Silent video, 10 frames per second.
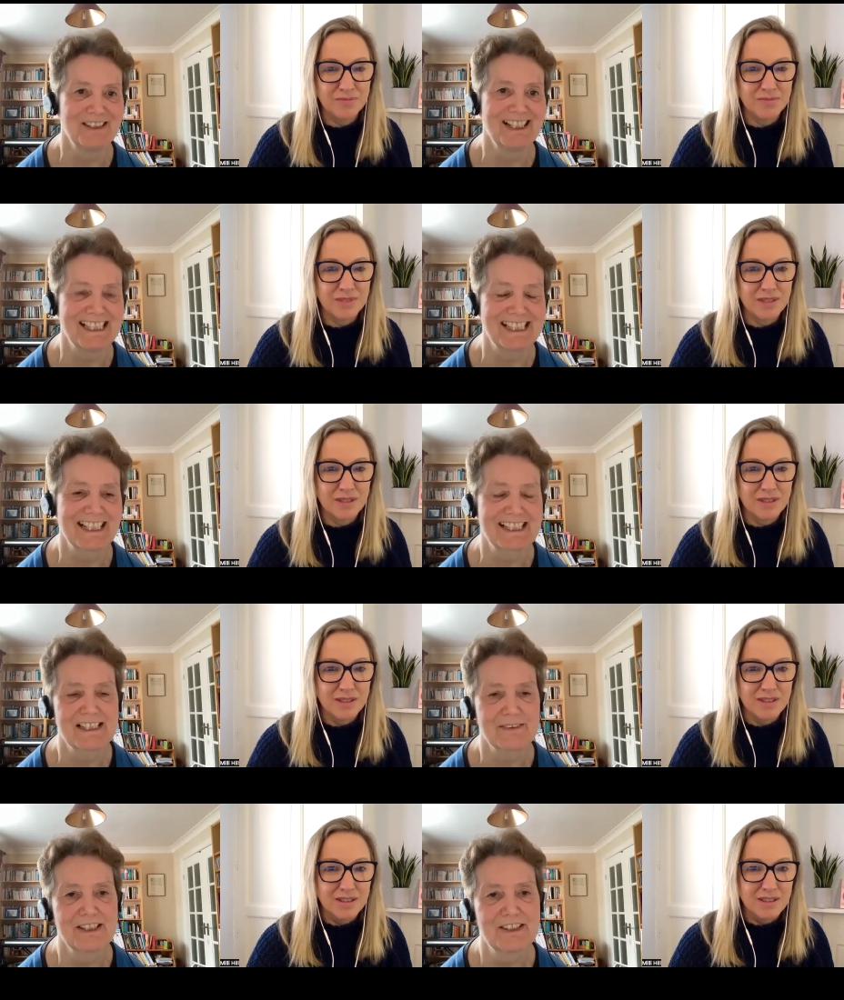Speaker 1: what you need in that
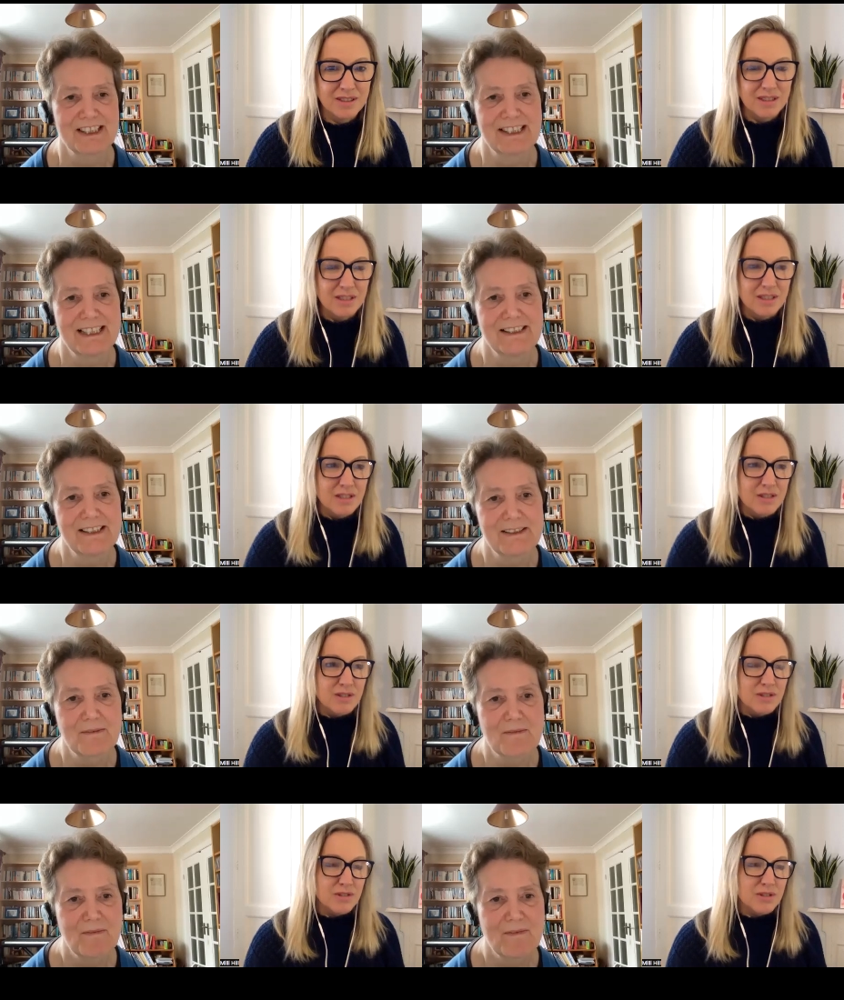situation. No.
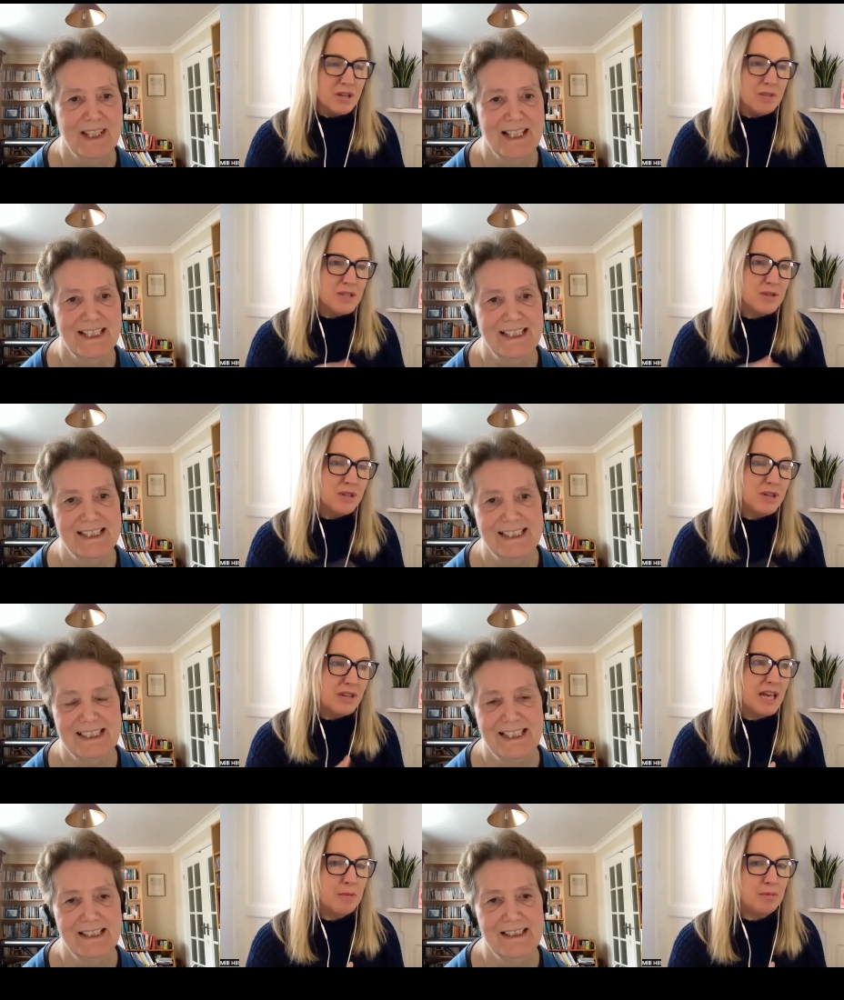
Speaker 2: So coming to
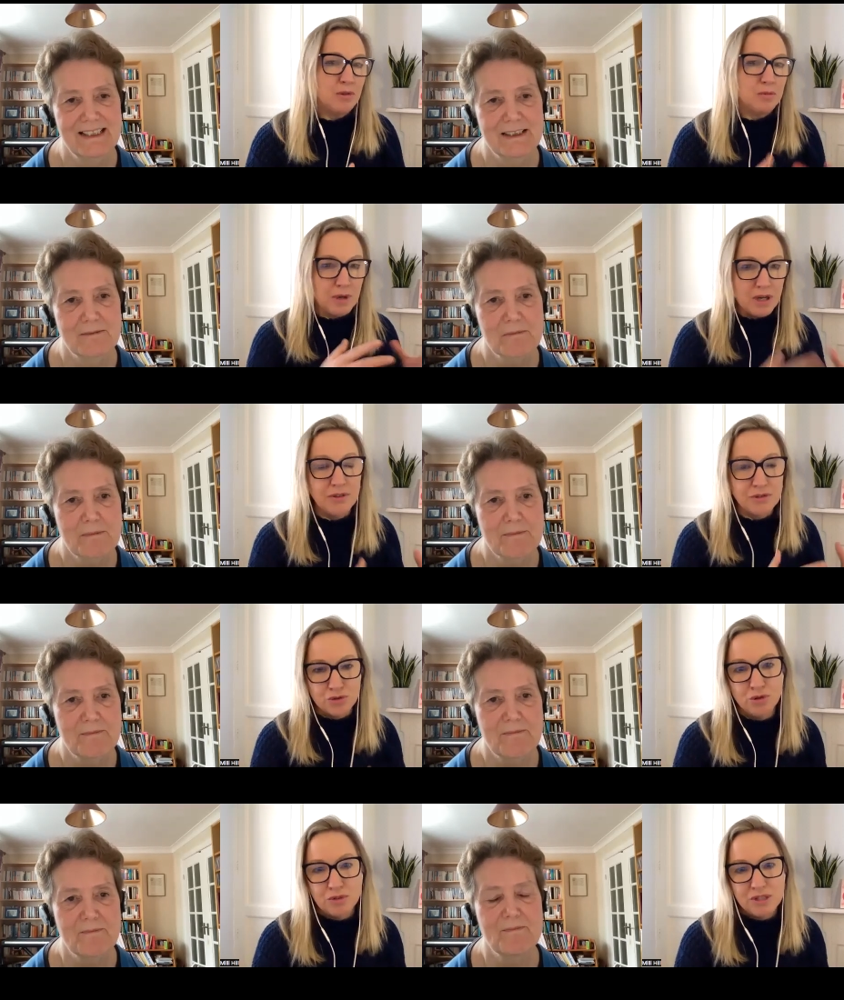another label, birth
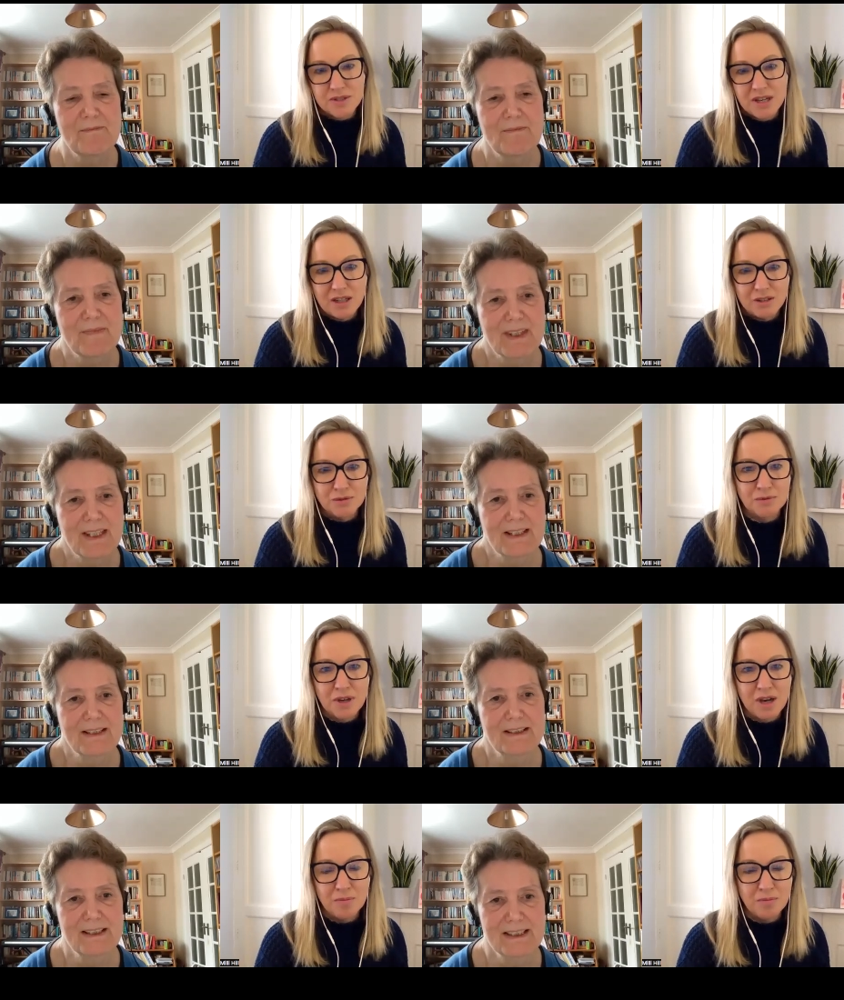trauma itself.
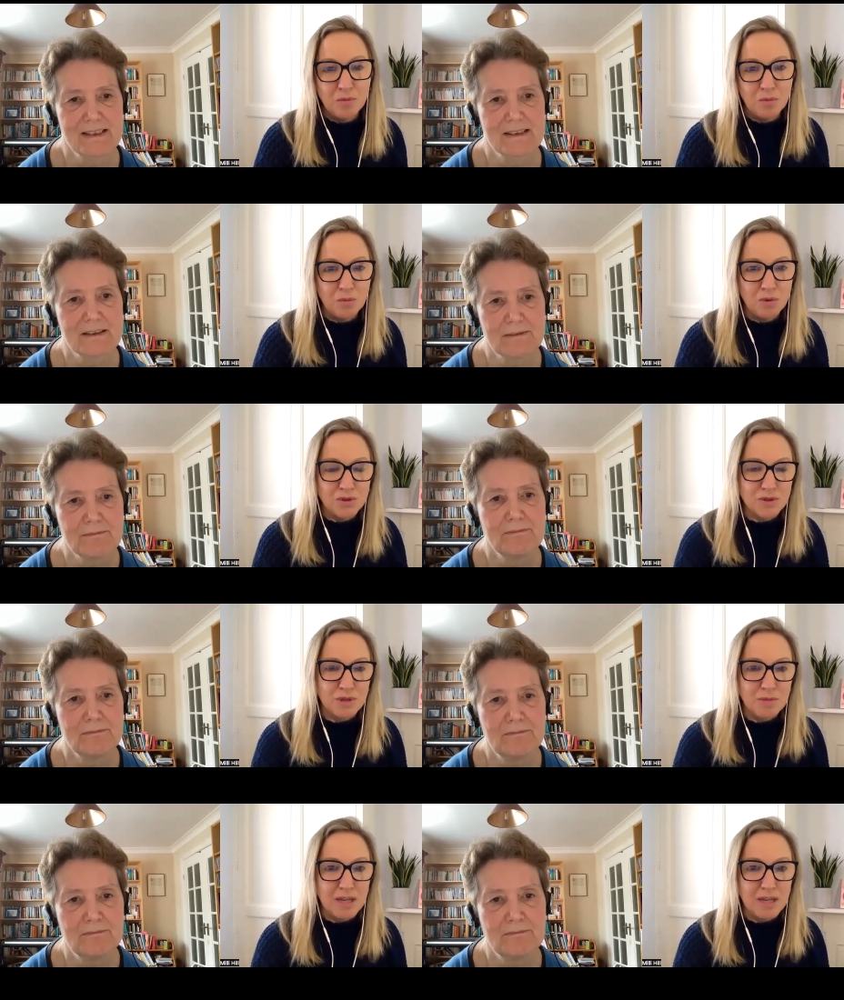Um, what do we